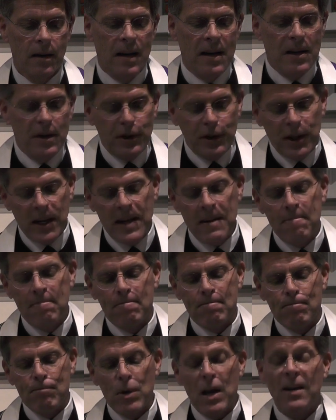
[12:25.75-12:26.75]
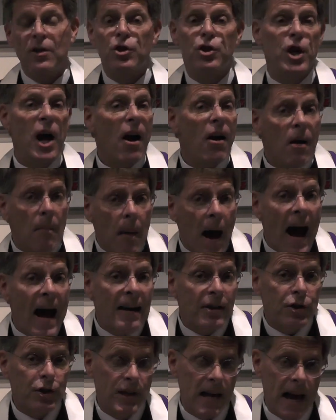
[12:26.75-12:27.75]
You see, in
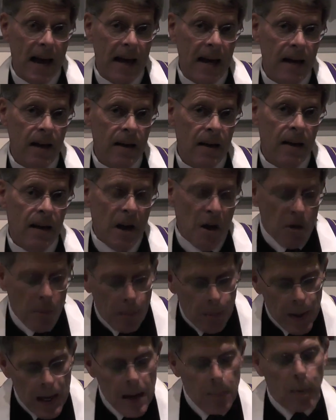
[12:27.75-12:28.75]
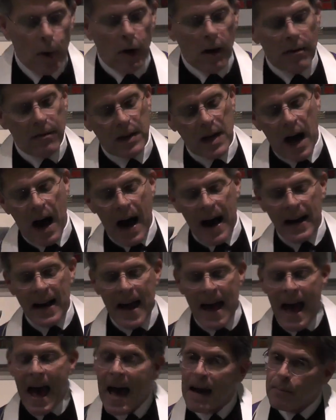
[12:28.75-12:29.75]
Jeremiah's day, the people of God
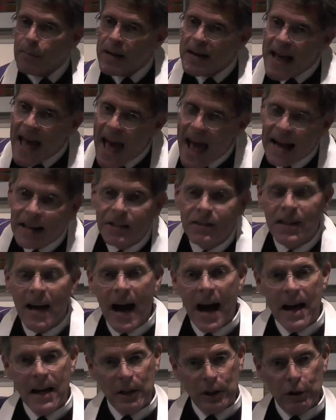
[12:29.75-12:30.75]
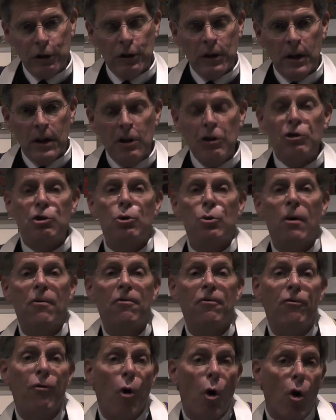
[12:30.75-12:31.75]
had been exiled to a
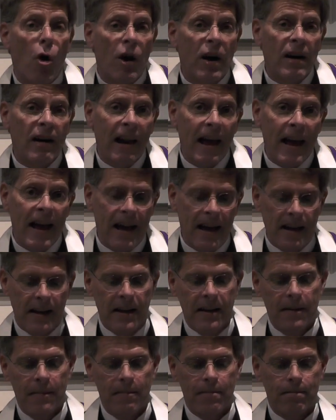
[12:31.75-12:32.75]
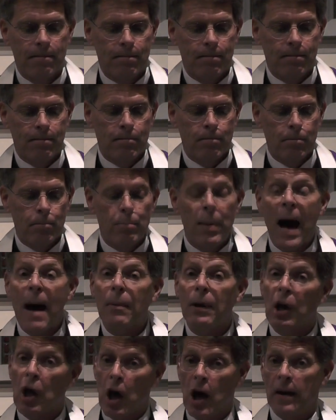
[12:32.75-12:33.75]
foreign land,
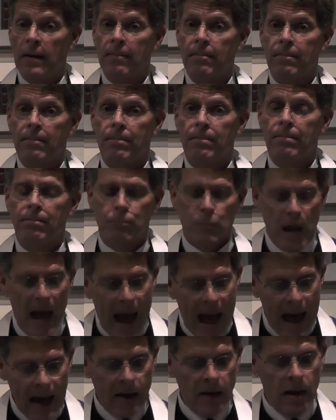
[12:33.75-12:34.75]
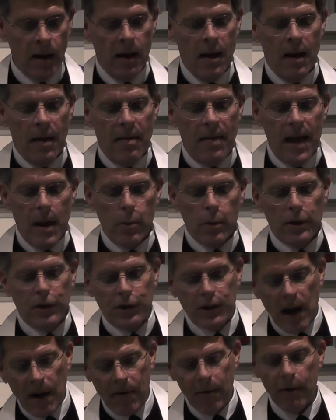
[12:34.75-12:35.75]
Babylon, and they were
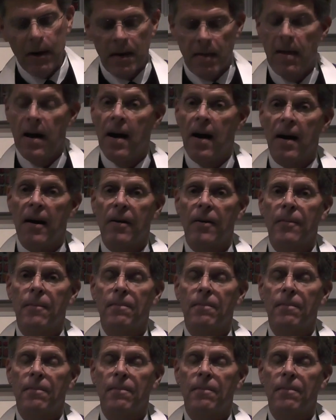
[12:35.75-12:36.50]
suffering there.